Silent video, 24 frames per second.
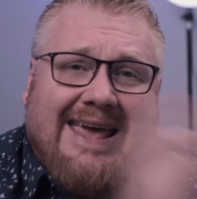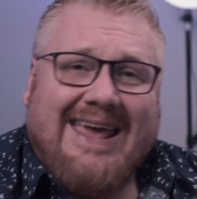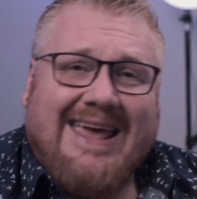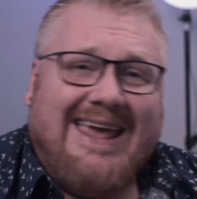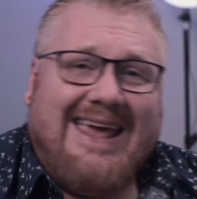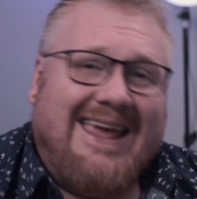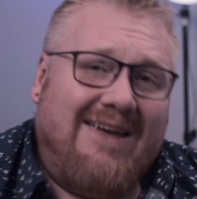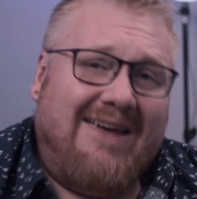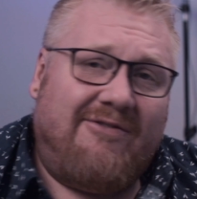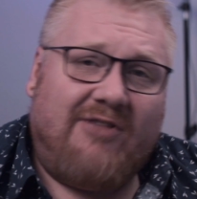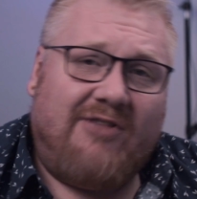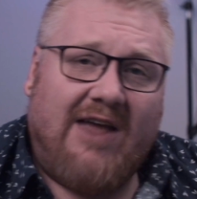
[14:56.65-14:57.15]

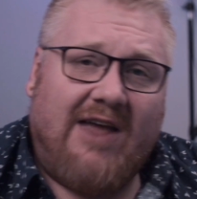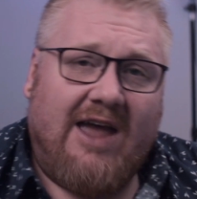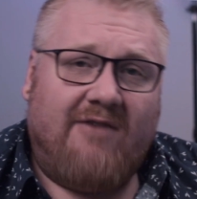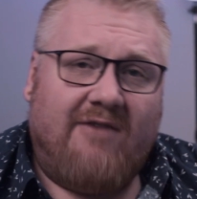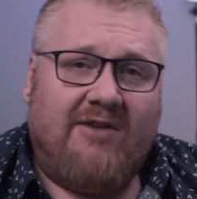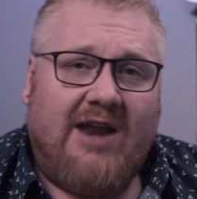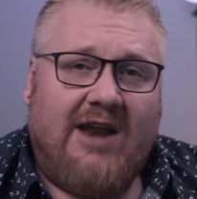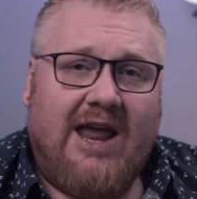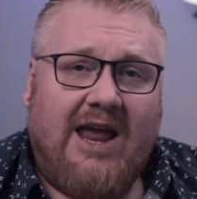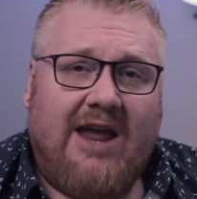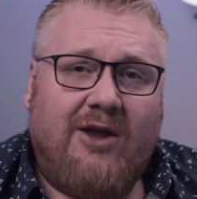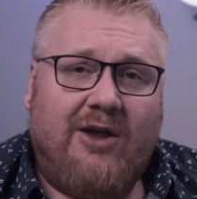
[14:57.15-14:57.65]
if they have
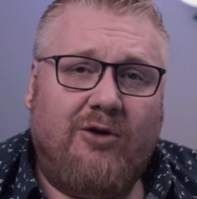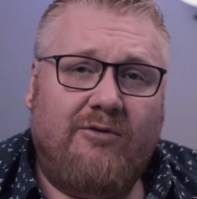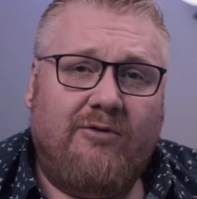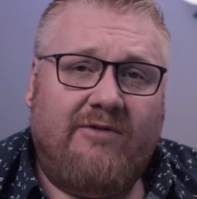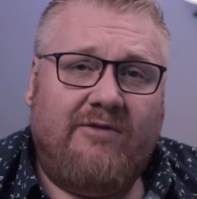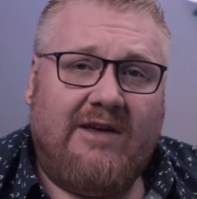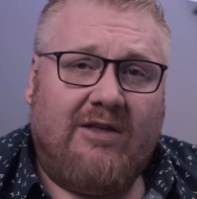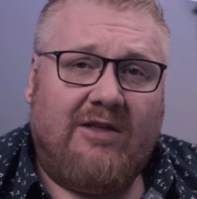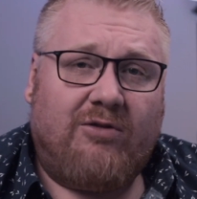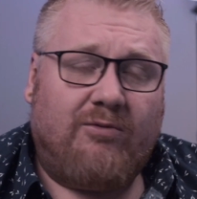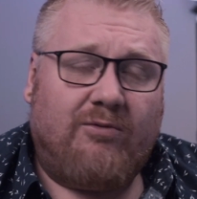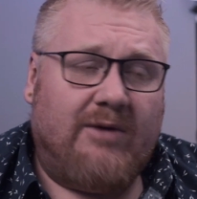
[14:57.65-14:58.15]
an
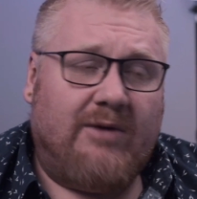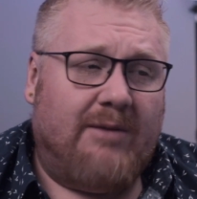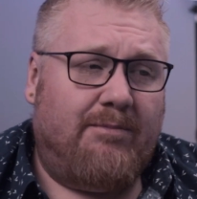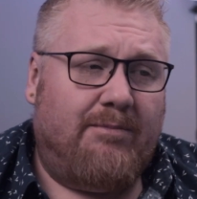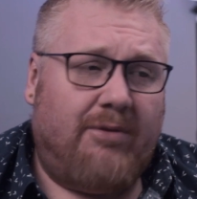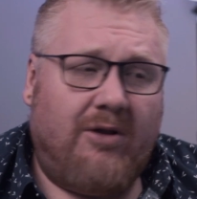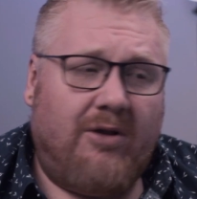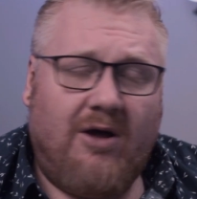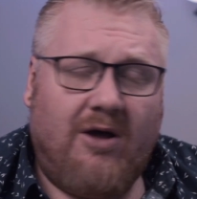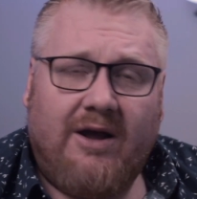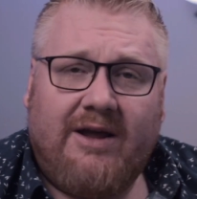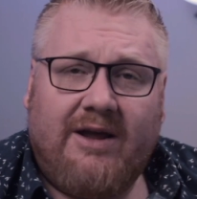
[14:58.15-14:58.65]
AUV3
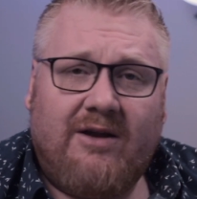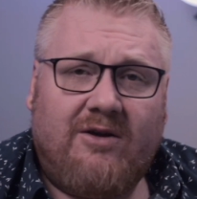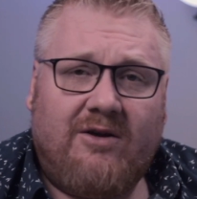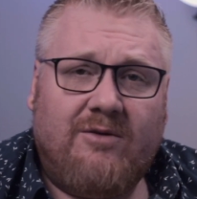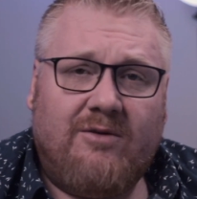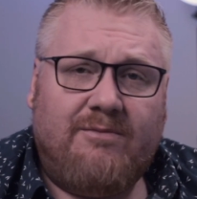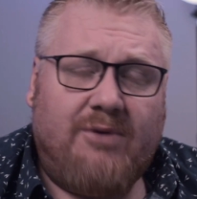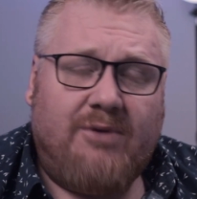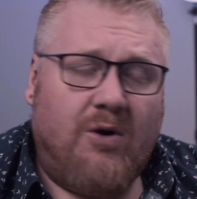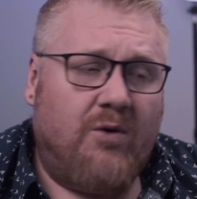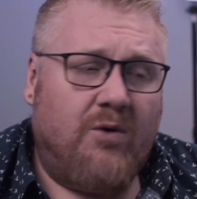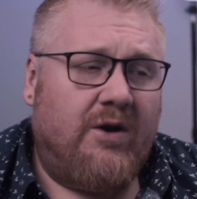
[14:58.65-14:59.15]
plugin
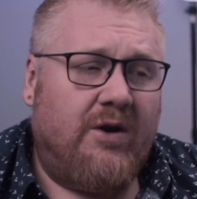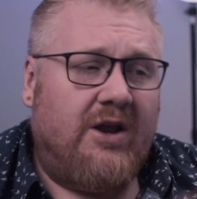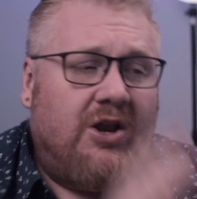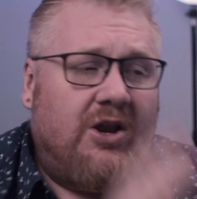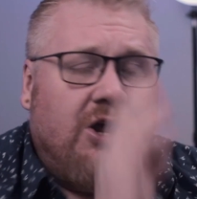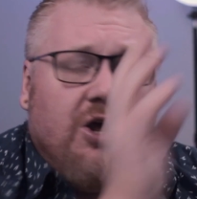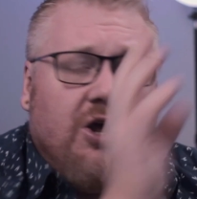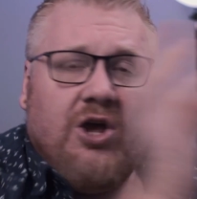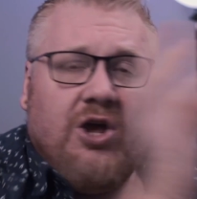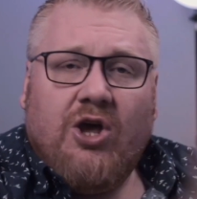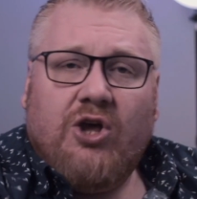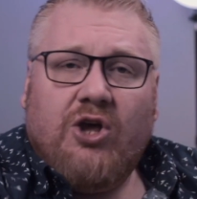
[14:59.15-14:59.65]
component,
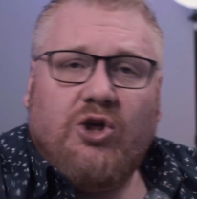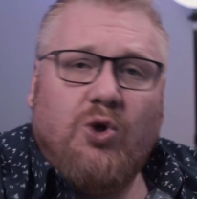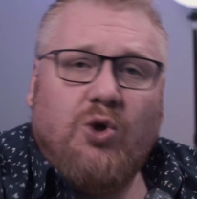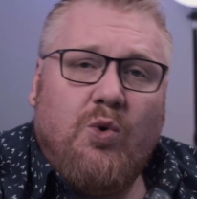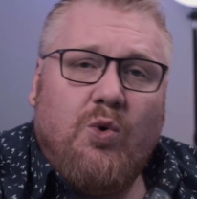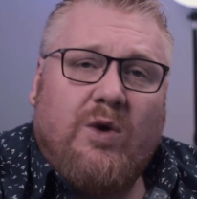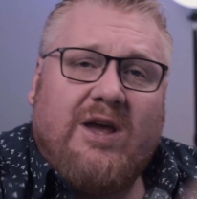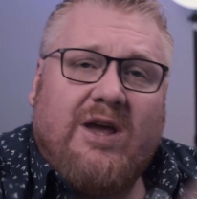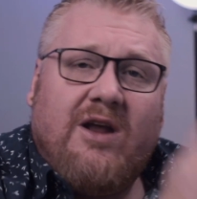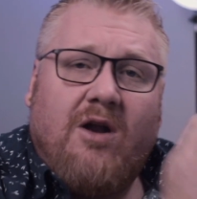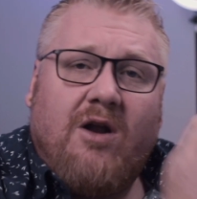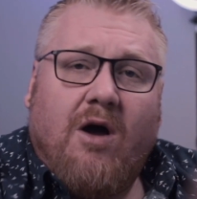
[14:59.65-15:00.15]
you
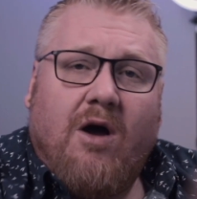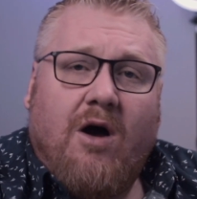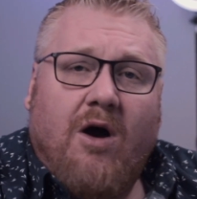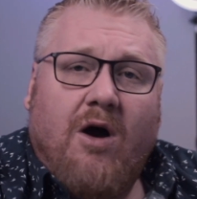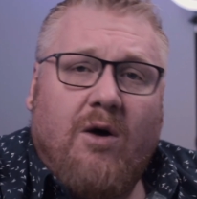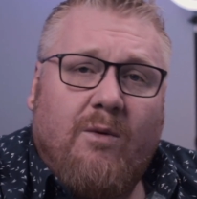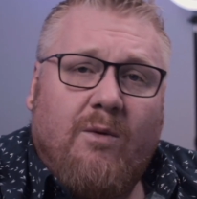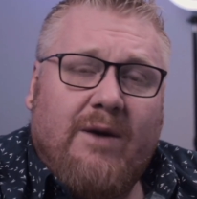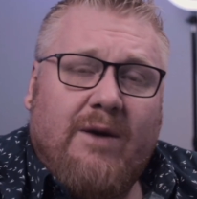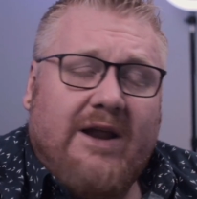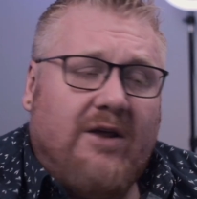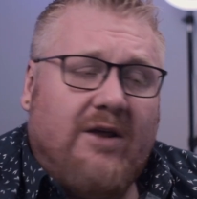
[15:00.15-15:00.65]
can
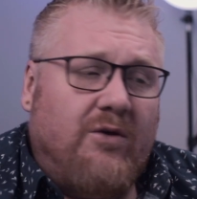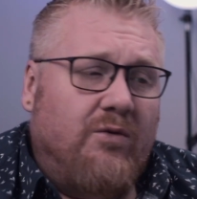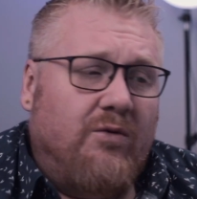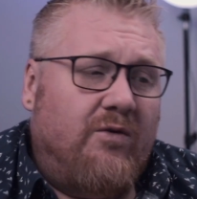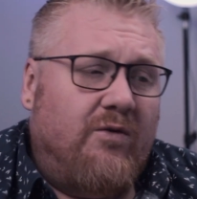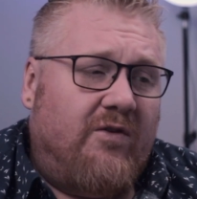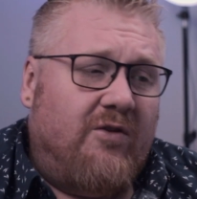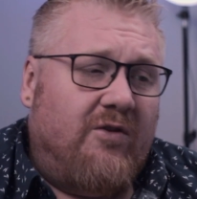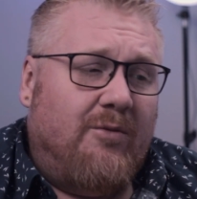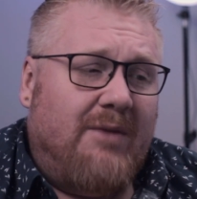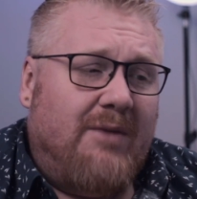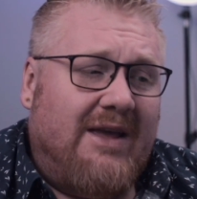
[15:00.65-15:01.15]
already
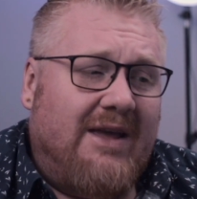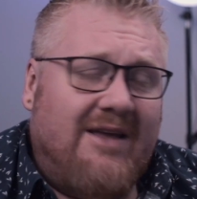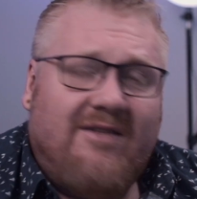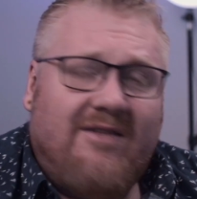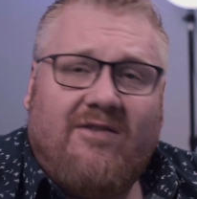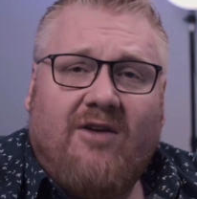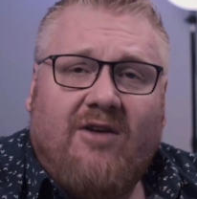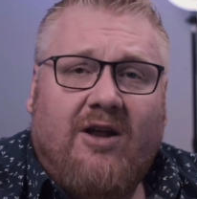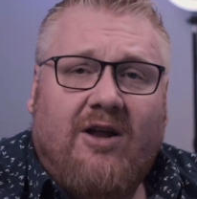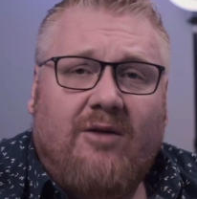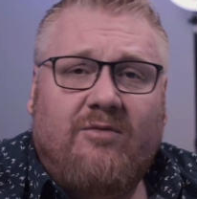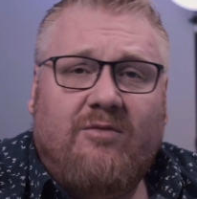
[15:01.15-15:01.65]
use them inside of